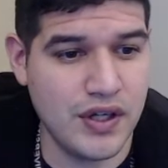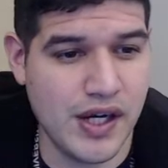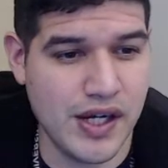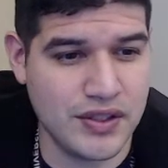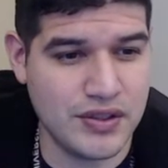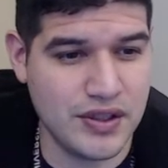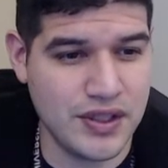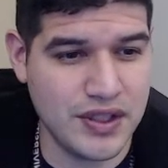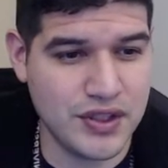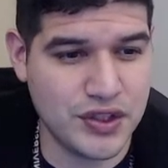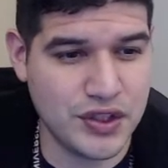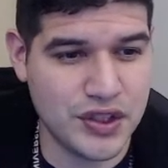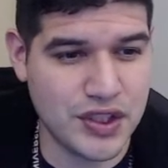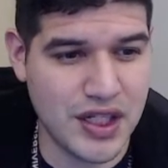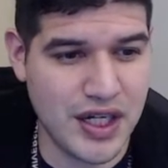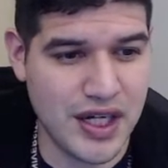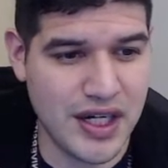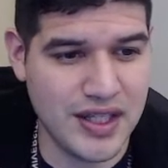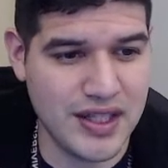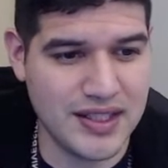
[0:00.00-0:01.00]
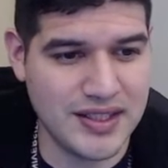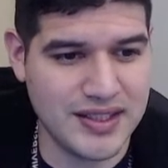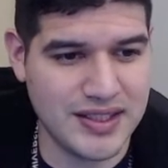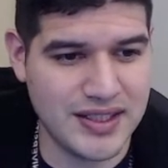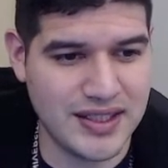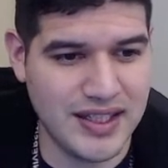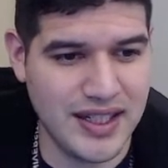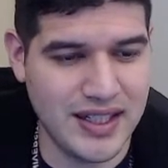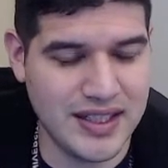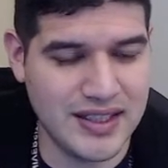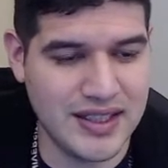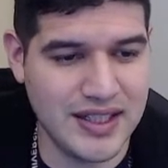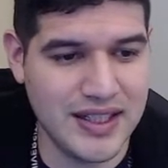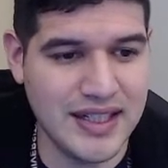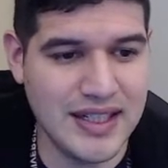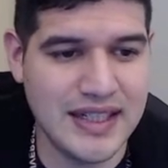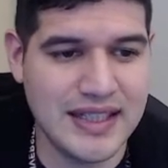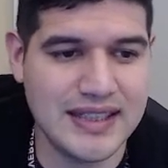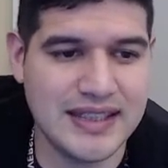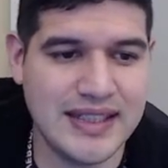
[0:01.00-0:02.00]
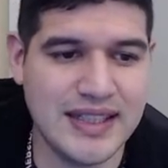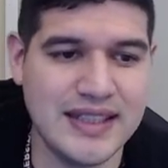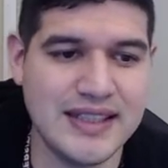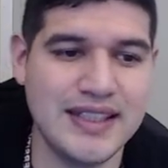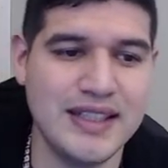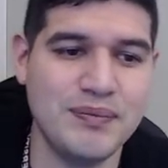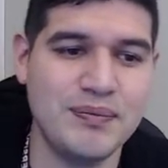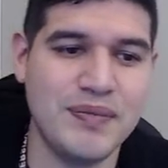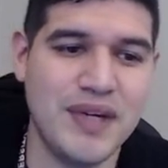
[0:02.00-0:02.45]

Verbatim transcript: right, so let's try this again. 16